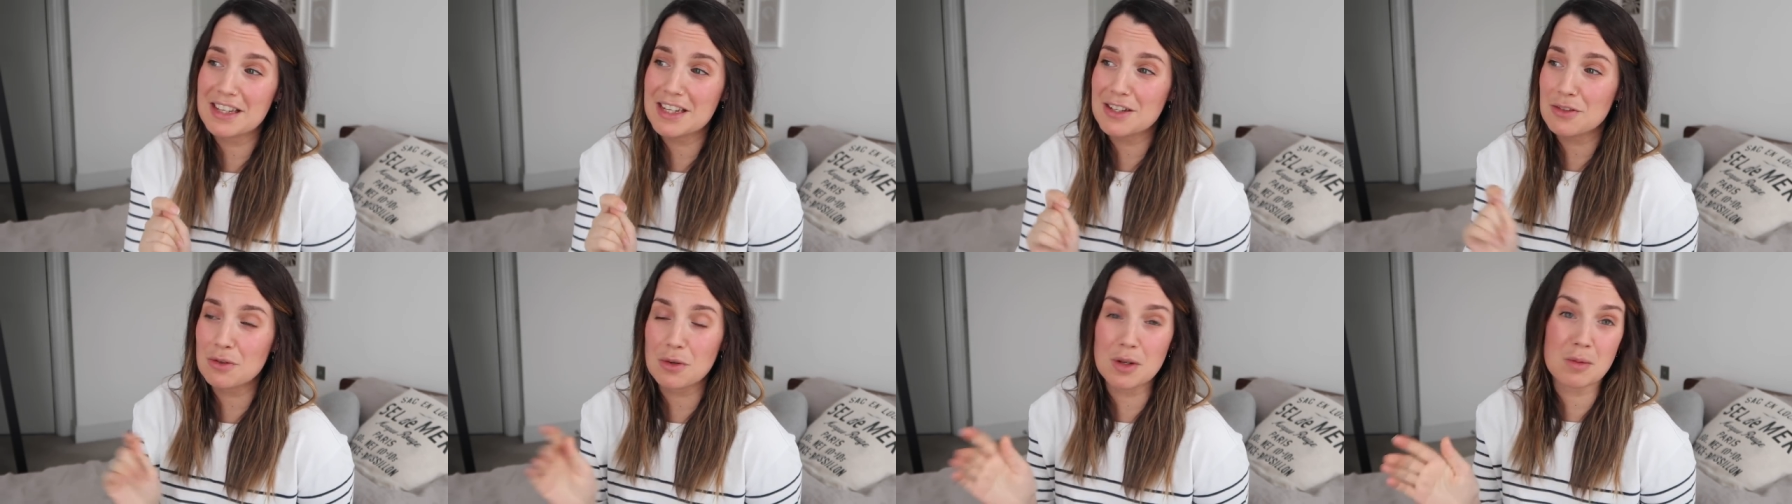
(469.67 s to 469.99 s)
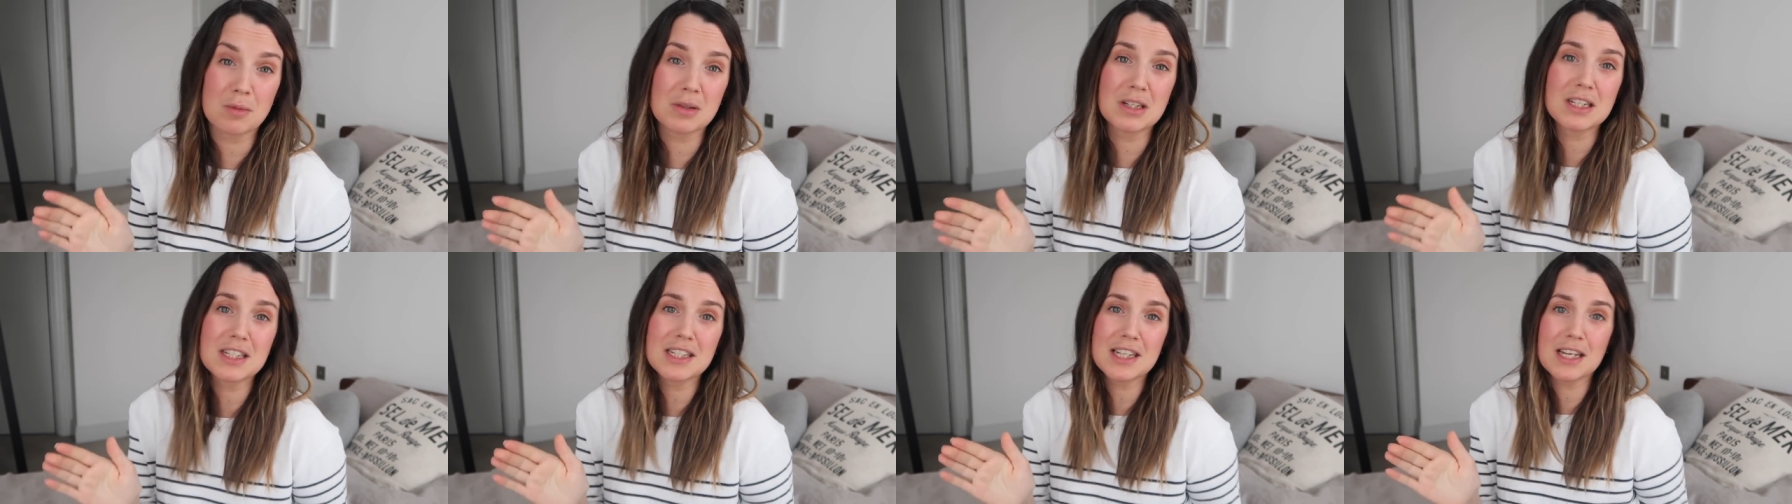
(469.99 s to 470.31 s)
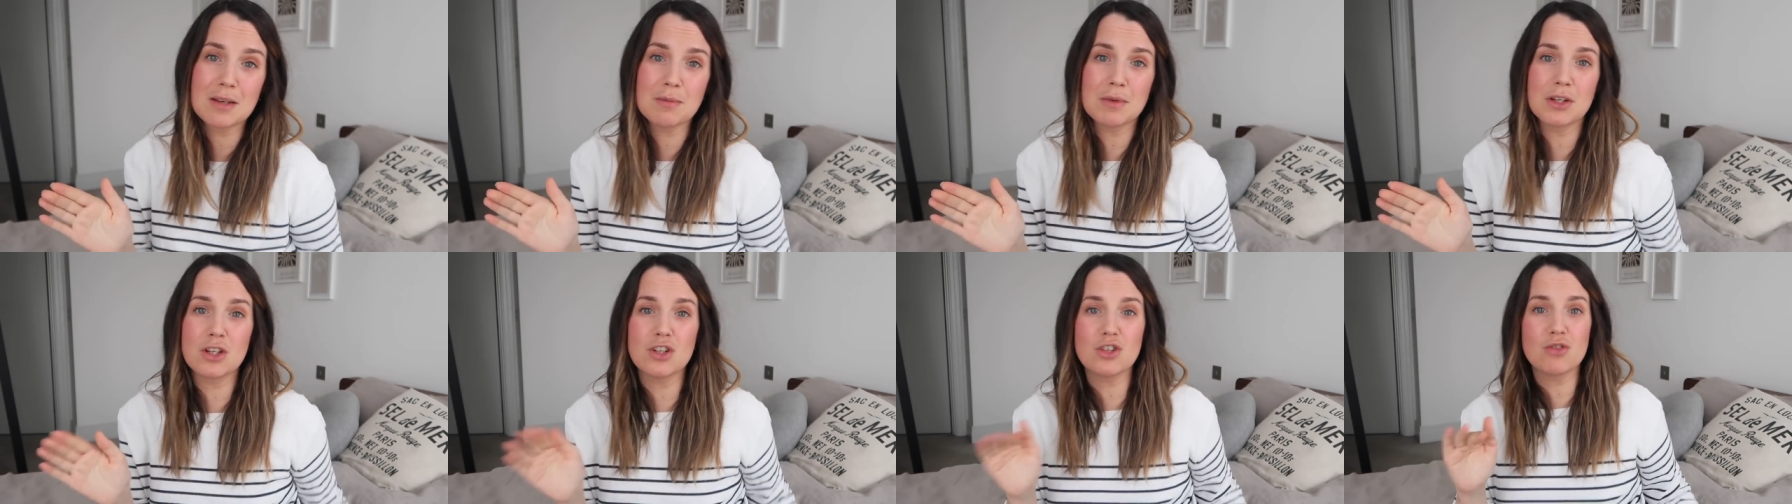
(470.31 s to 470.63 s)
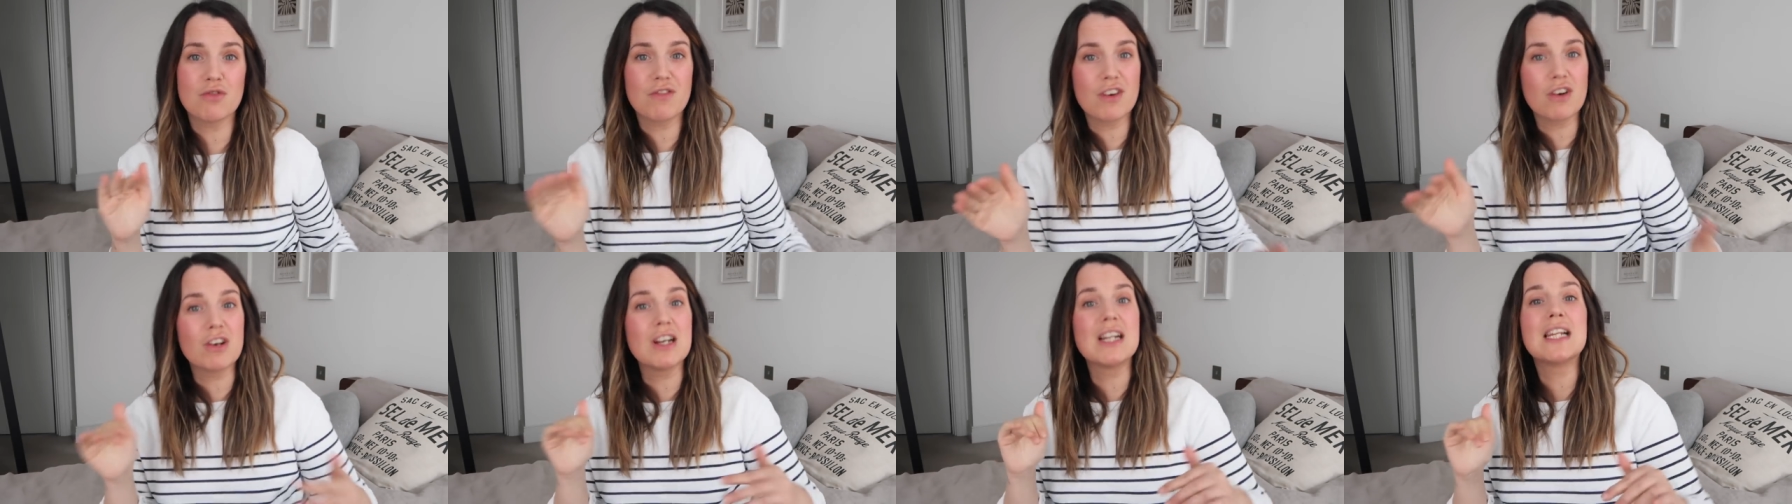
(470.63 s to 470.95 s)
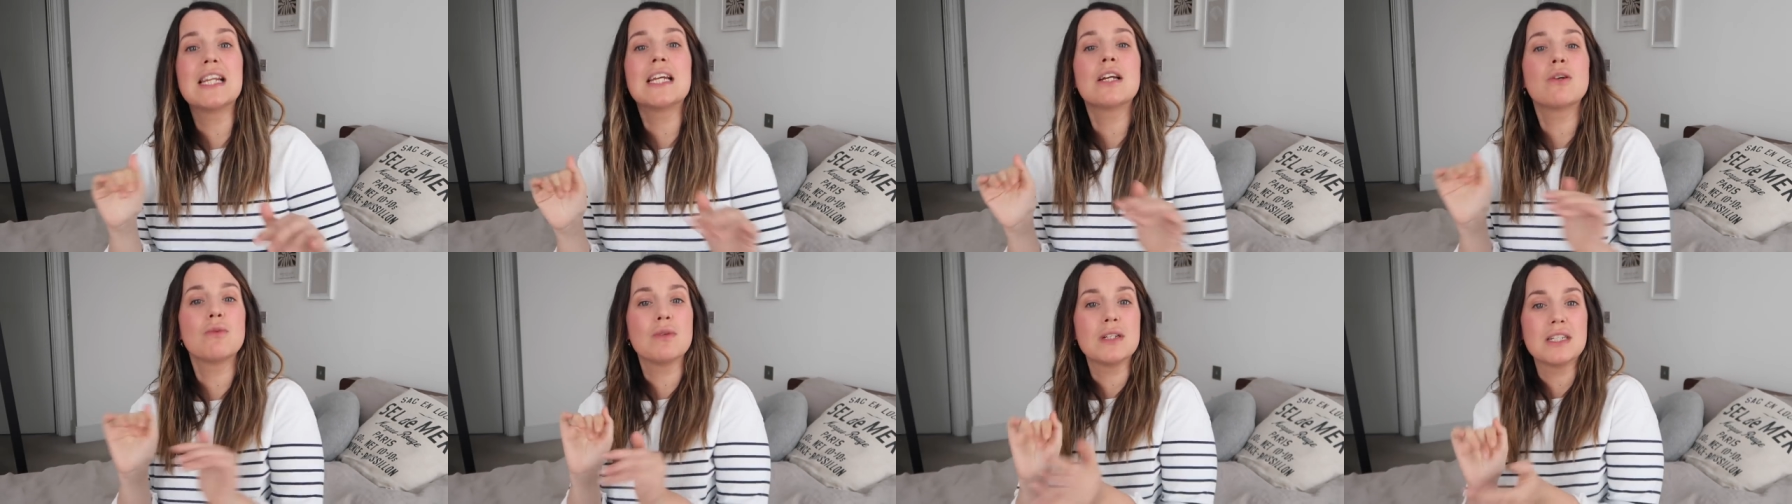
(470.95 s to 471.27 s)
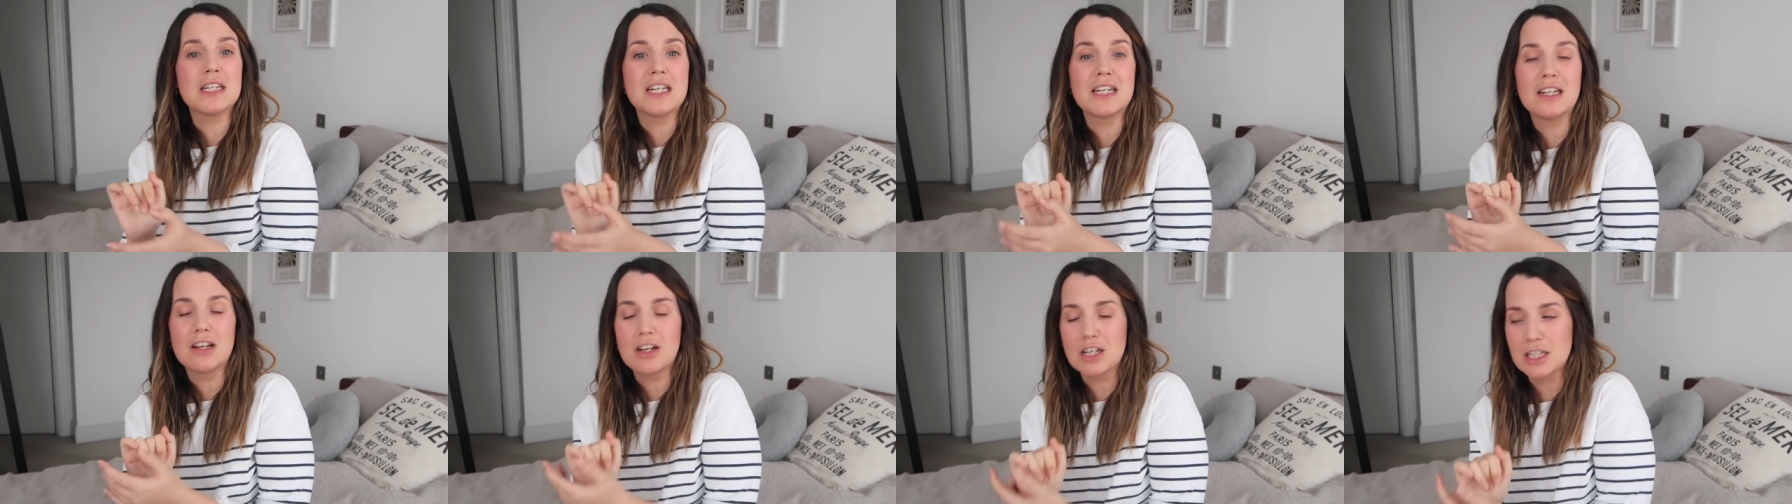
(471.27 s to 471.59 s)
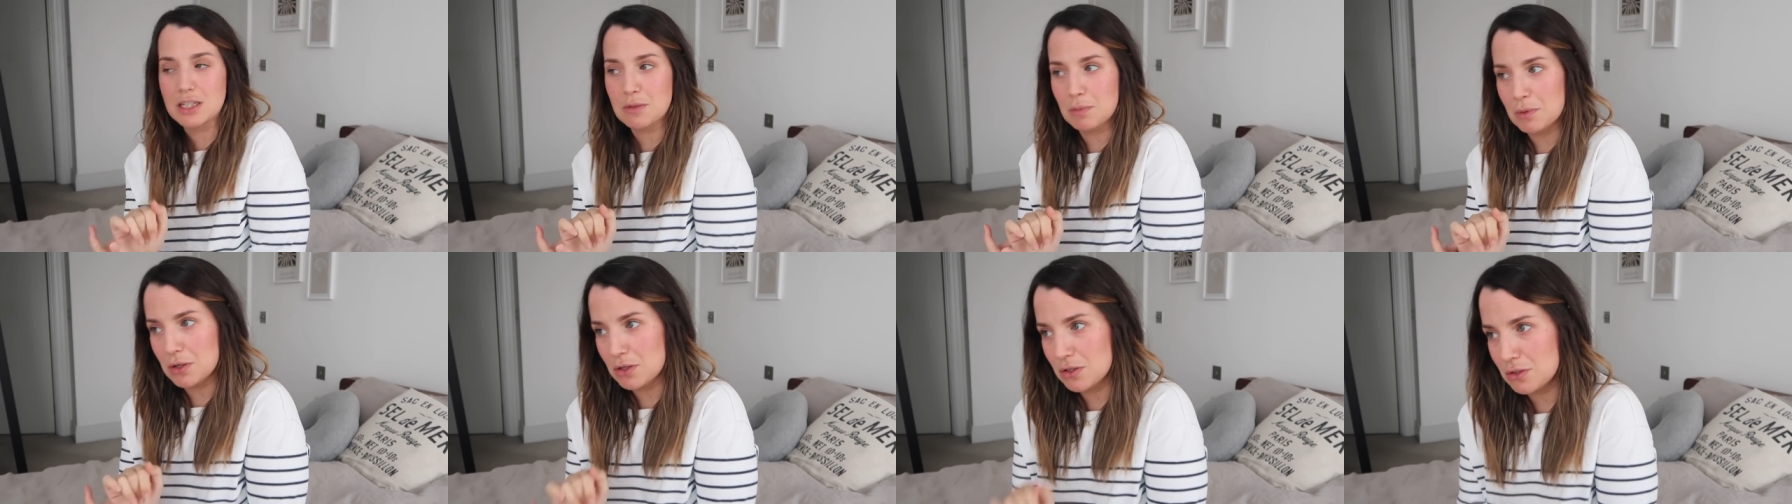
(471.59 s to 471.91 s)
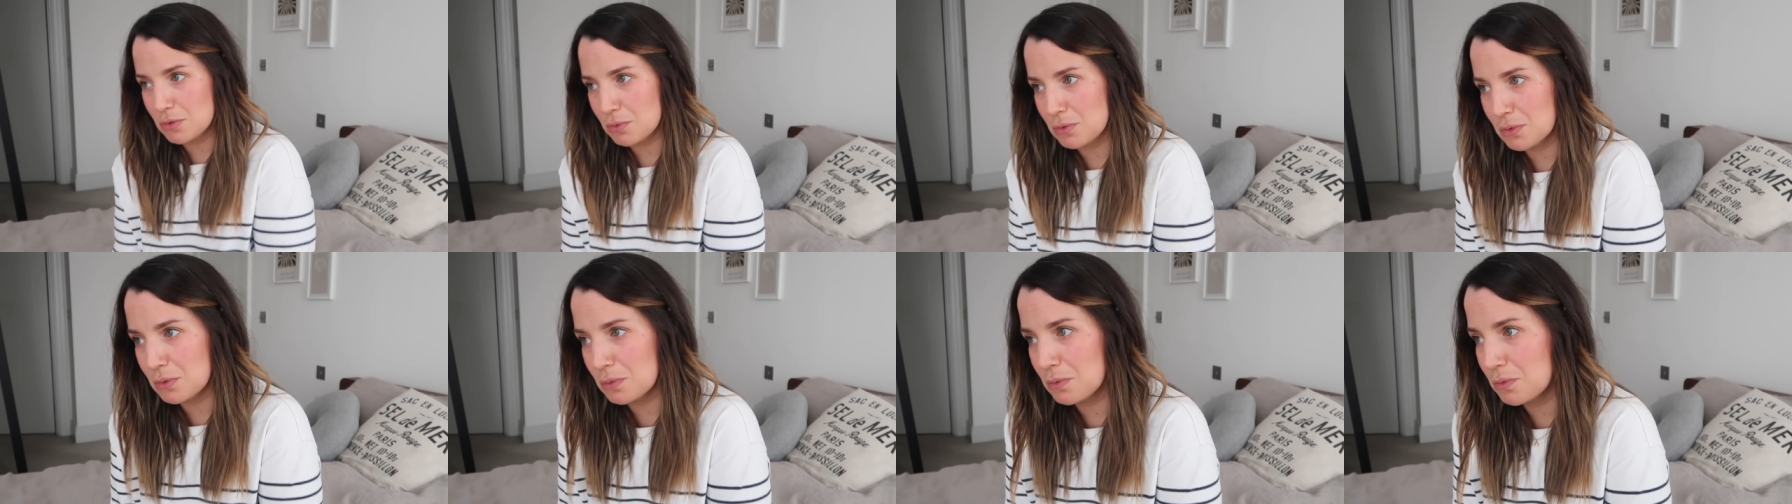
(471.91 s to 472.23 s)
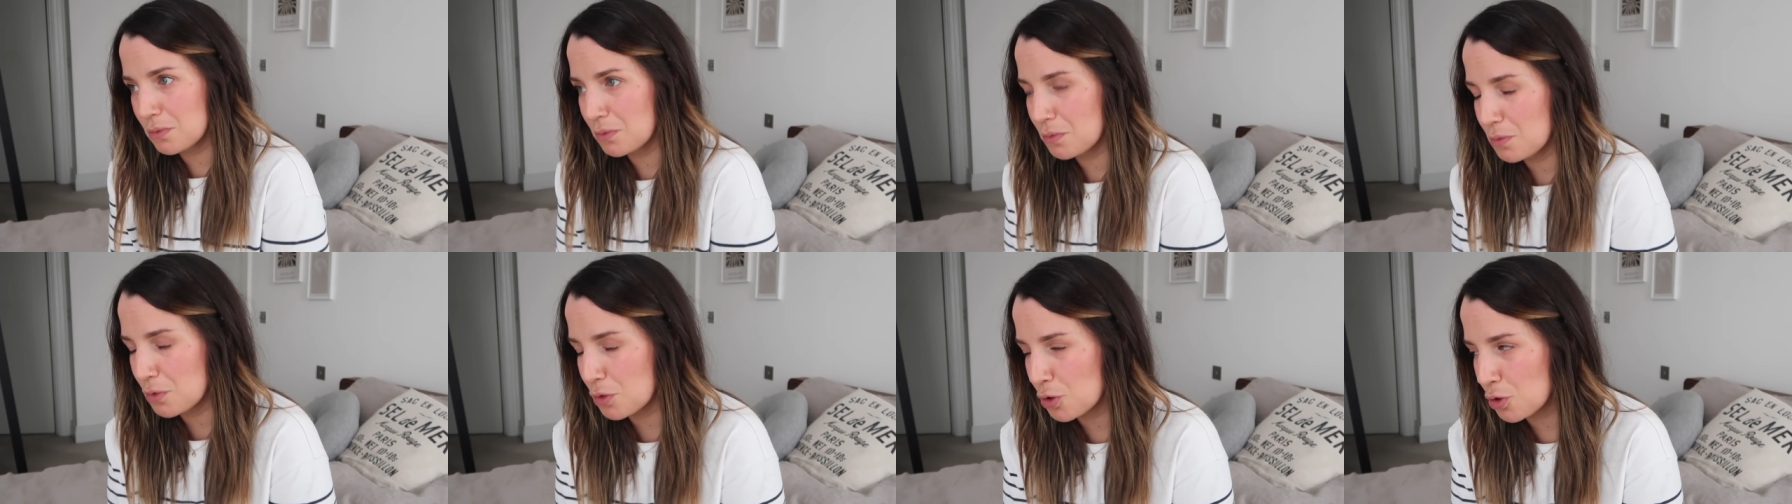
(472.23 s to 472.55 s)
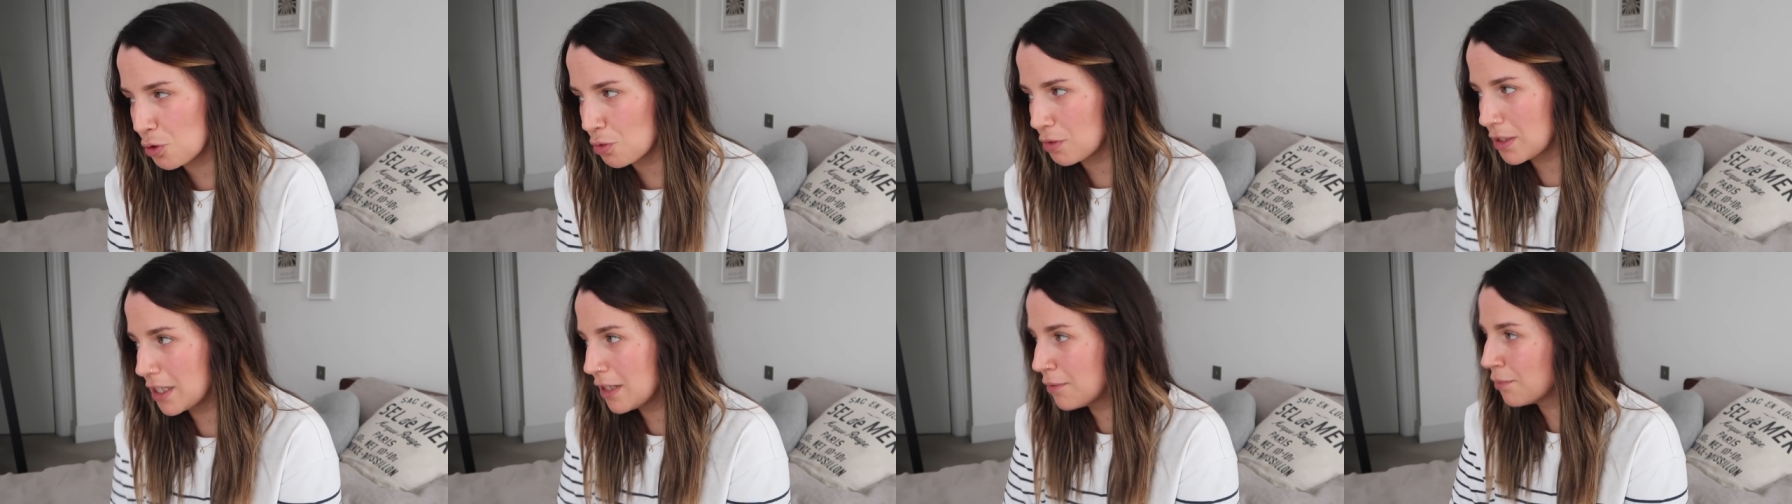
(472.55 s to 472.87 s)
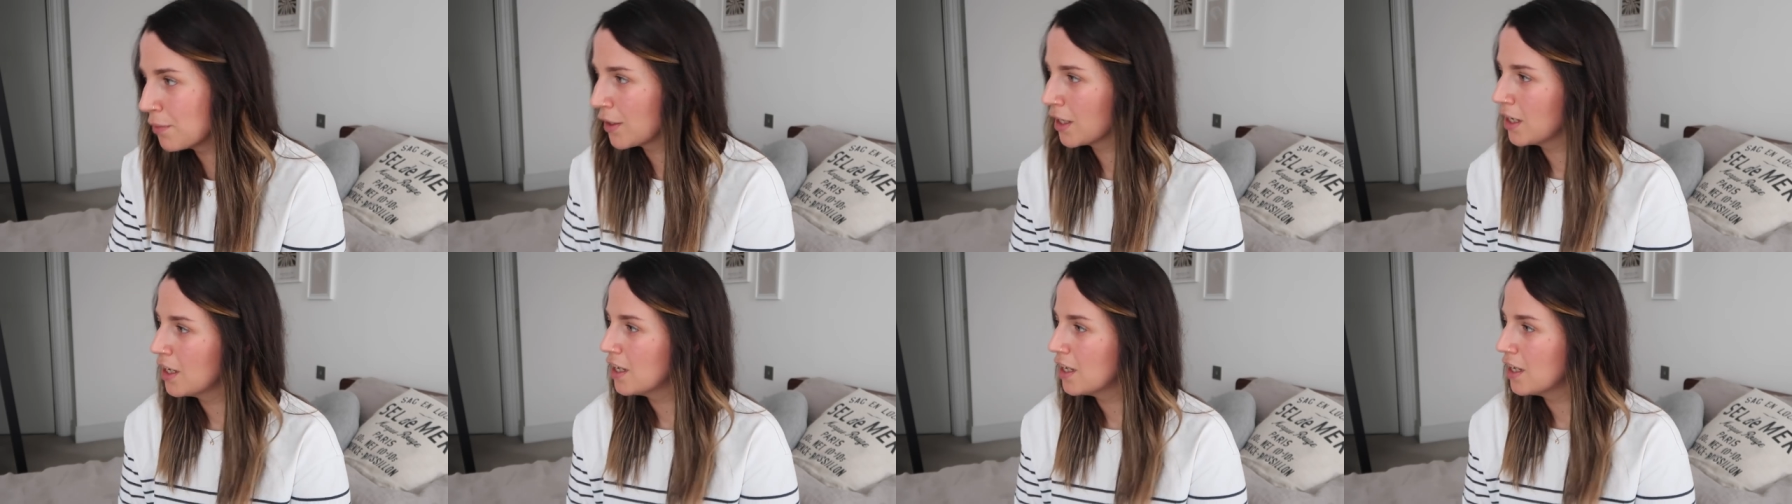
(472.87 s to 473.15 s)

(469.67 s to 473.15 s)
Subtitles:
is all I'm going to say, because you're very liquidy, I suppose, we'll call it.